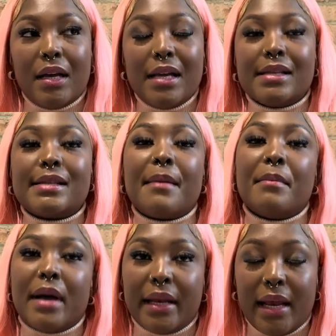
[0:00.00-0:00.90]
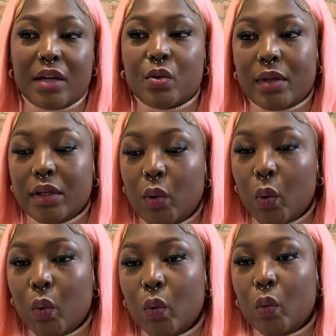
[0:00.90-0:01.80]
Somebody actually
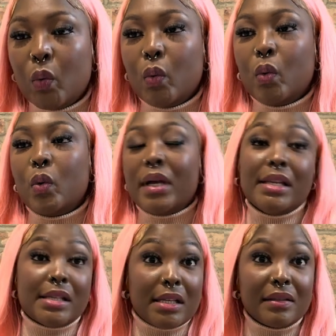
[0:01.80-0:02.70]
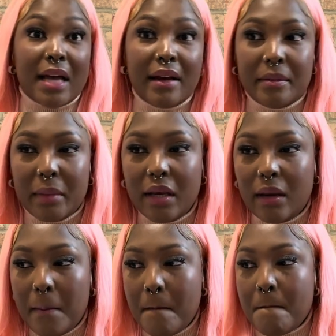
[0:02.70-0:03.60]
who instilled that in
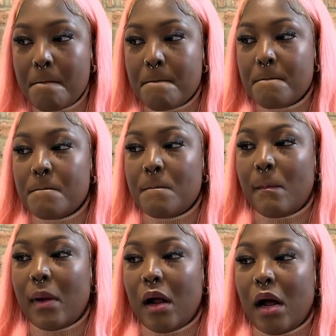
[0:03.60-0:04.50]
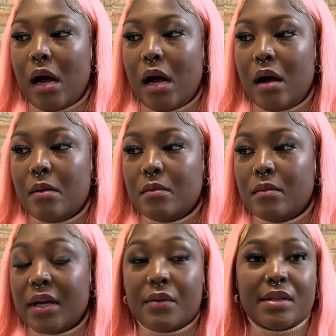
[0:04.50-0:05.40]
me,
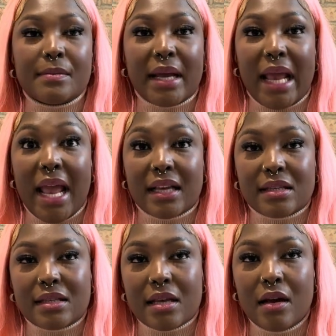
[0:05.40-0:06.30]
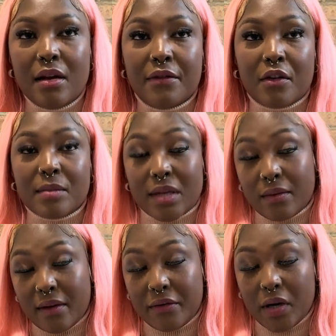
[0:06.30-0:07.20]
it was my ex from South
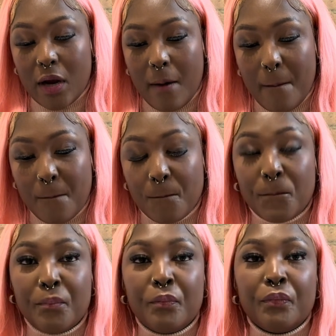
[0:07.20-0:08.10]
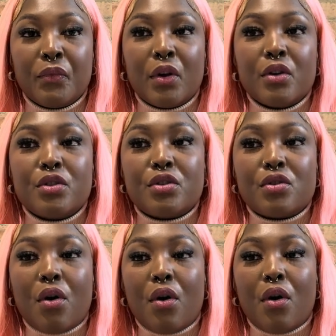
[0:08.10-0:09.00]
Africa.
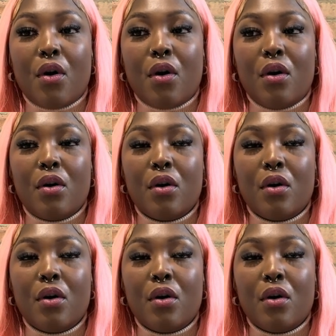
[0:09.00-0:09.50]
So